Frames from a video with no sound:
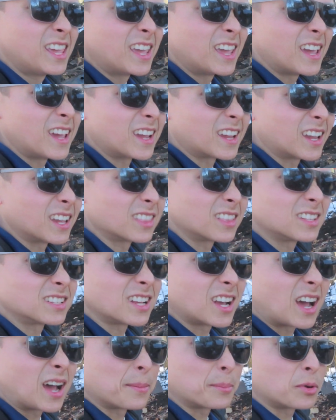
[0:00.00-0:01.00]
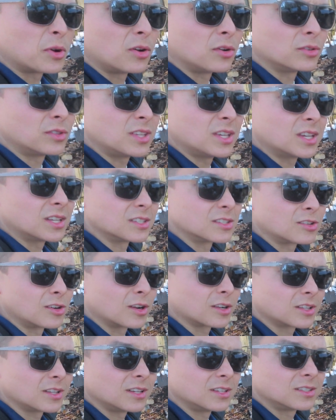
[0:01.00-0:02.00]
and get the top all
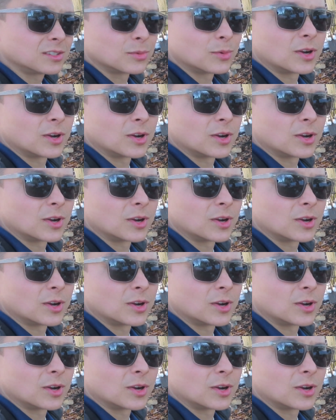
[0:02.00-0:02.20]
deconstructed to